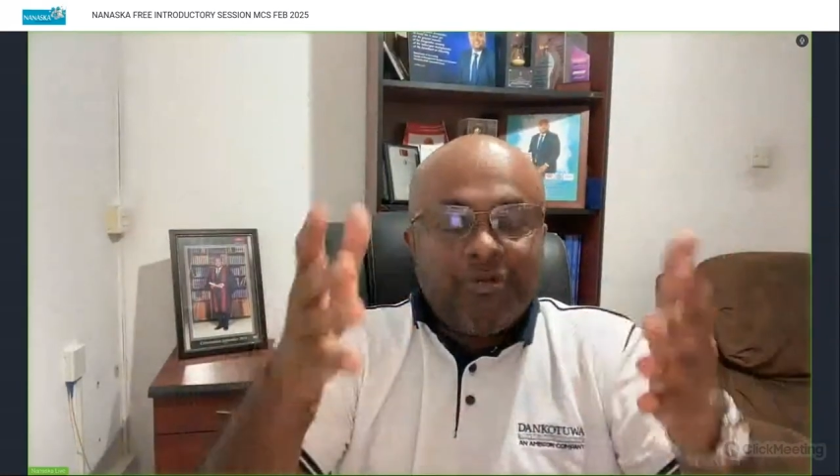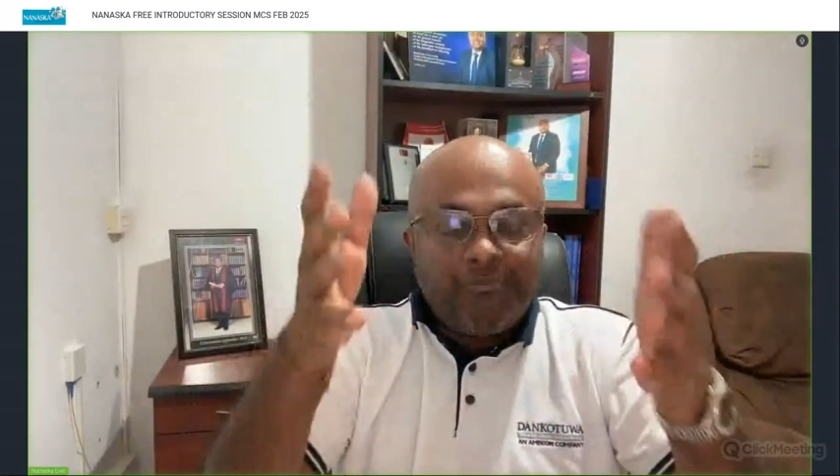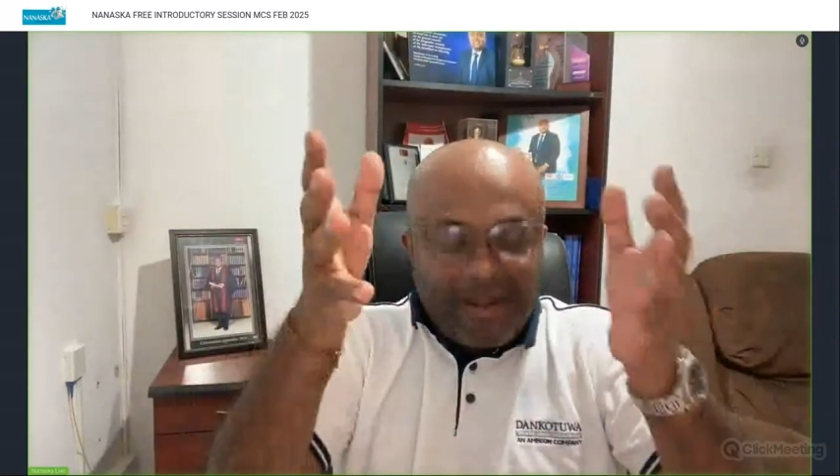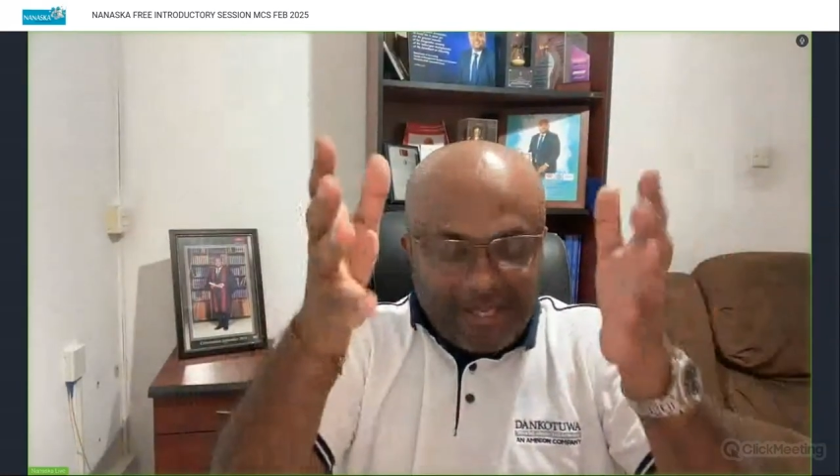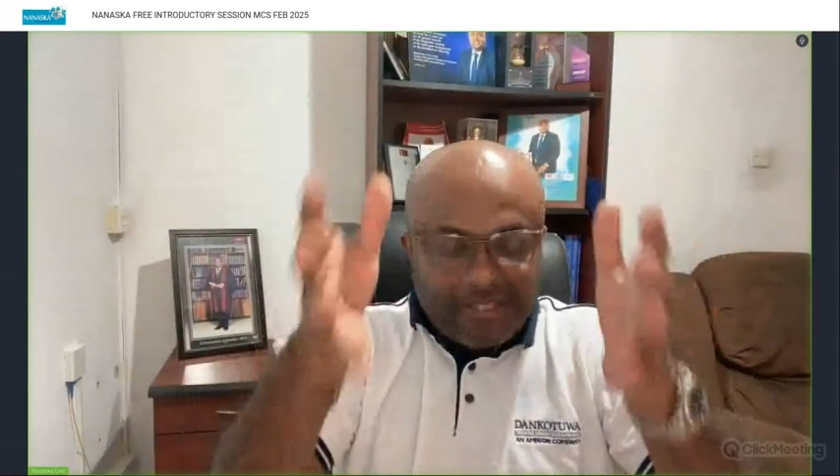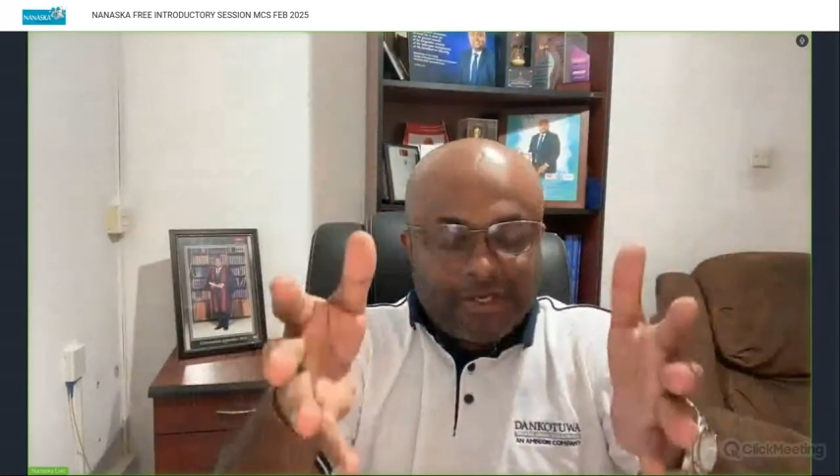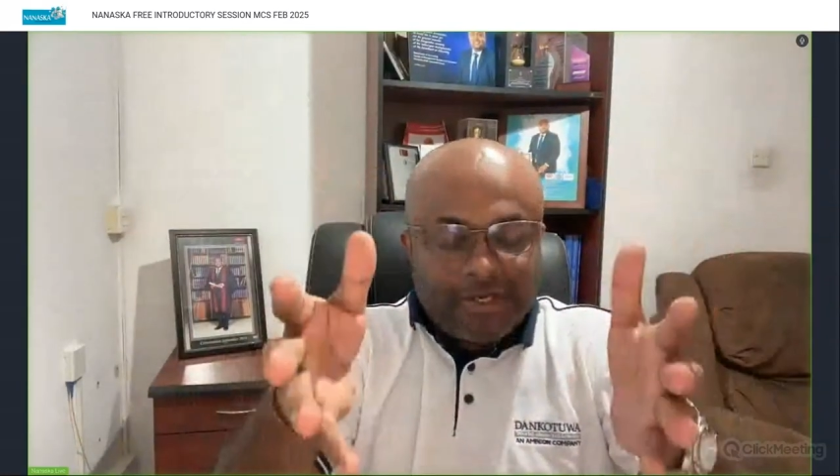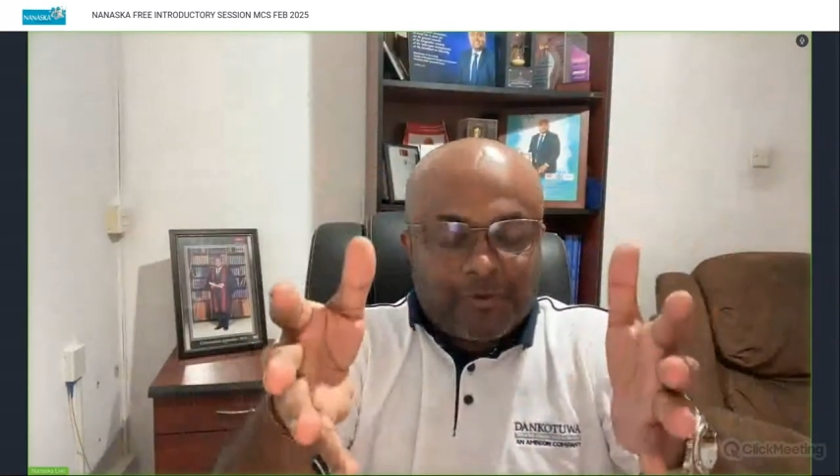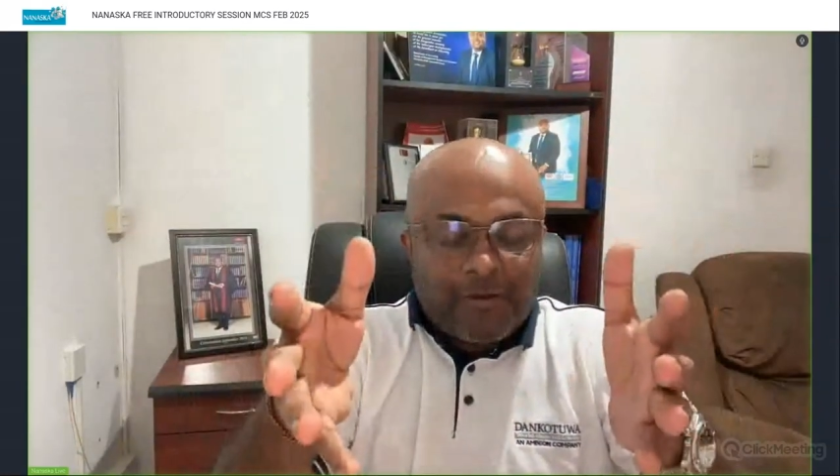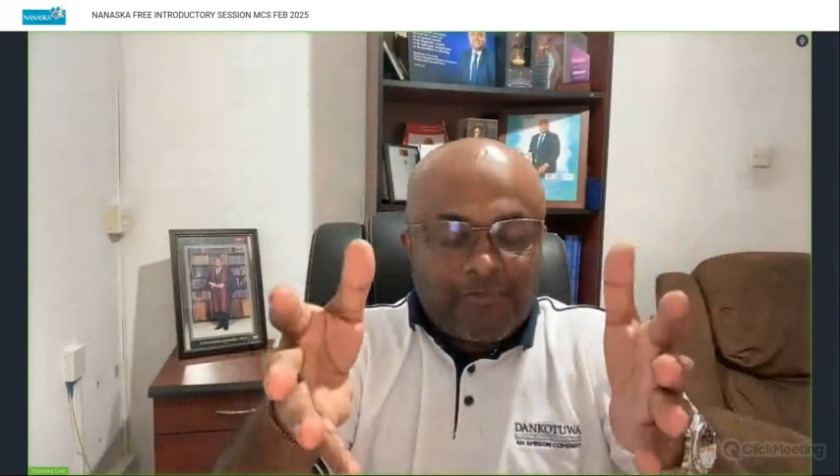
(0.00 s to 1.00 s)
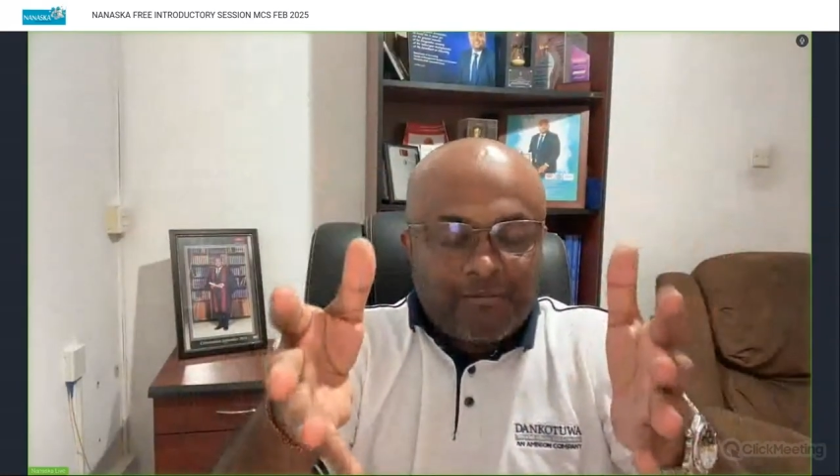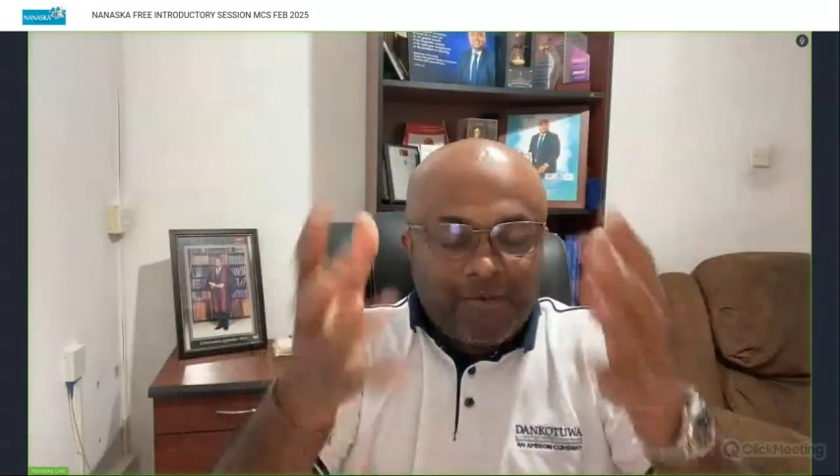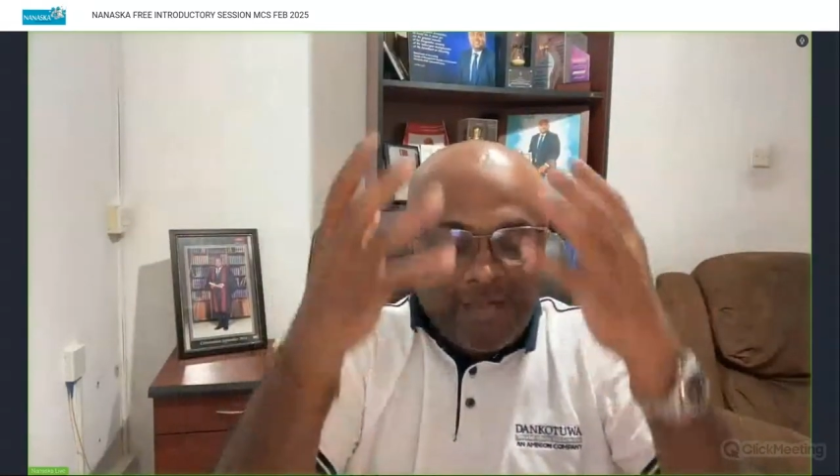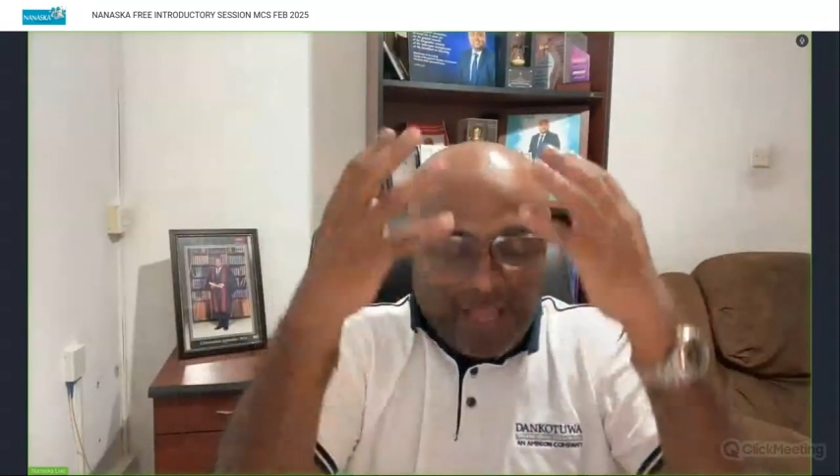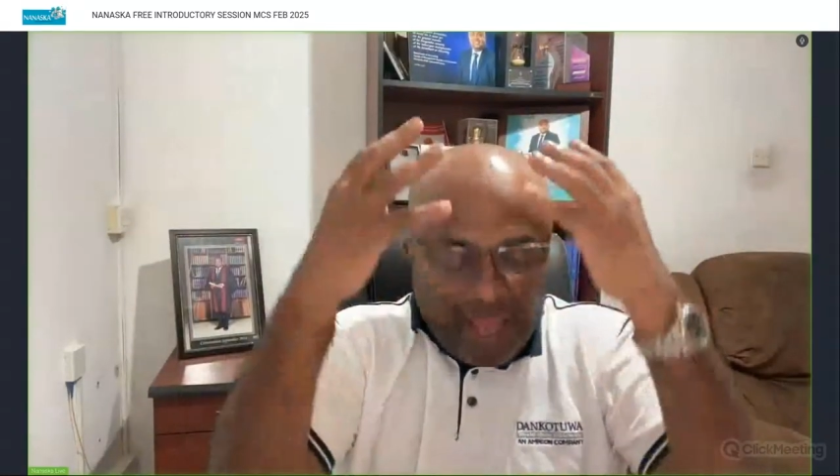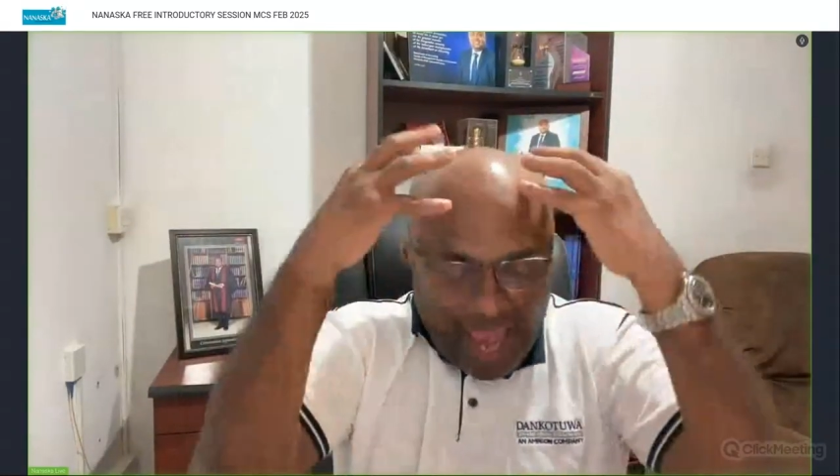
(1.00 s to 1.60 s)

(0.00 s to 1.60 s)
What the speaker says: you will manage the new problem